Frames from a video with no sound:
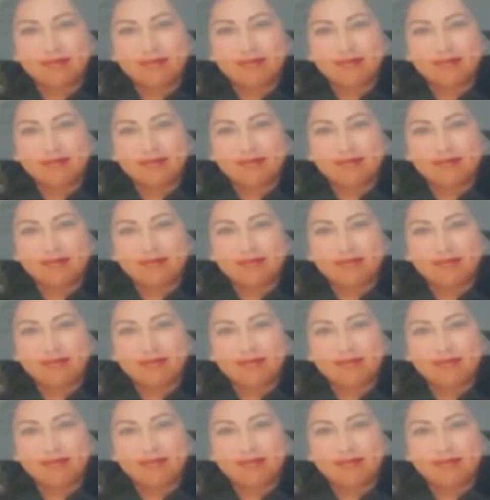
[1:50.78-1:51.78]

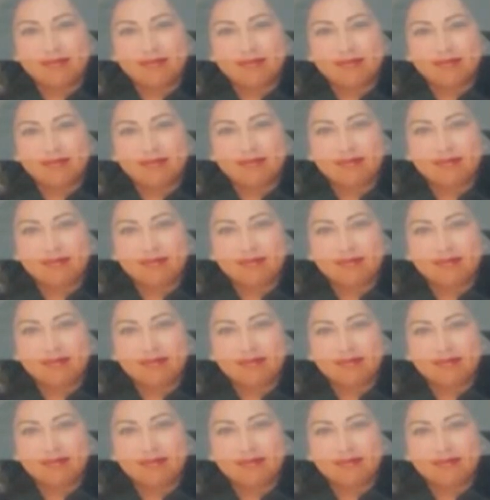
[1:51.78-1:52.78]

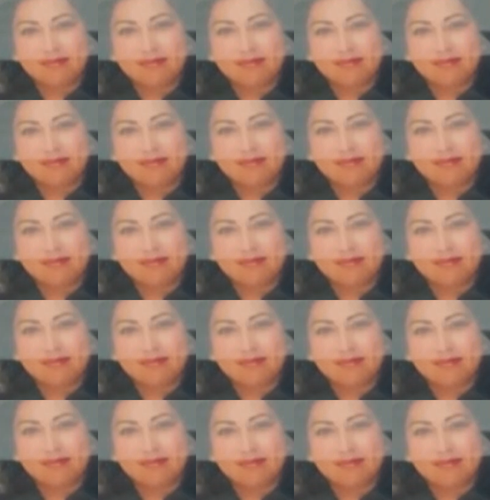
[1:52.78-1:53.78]

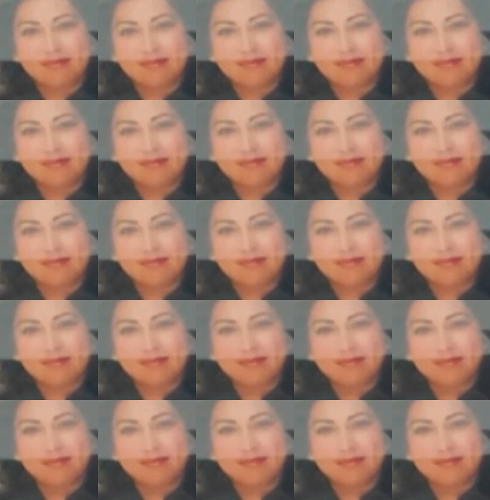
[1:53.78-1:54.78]

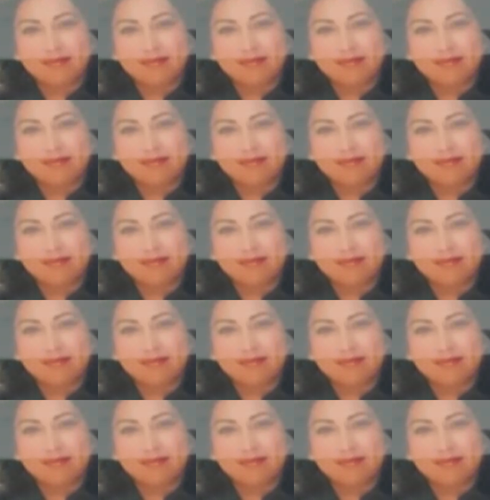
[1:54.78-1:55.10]
The person shown says nothing.